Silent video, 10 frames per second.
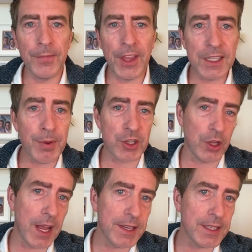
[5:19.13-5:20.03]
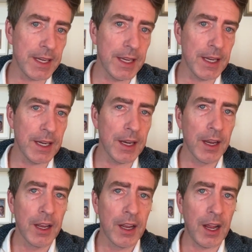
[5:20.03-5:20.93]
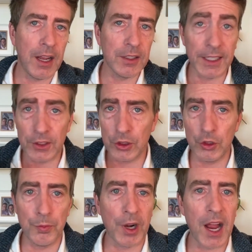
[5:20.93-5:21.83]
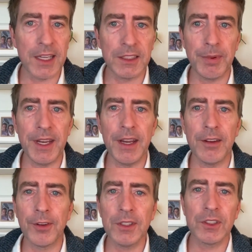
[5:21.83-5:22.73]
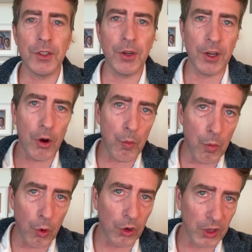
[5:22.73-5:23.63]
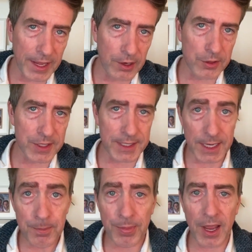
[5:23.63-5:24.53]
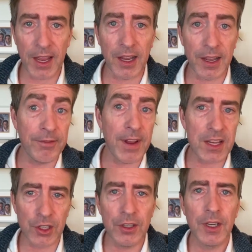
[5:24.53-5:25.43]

They specialize in like super high speed inference, so you can go more layers deep and faster.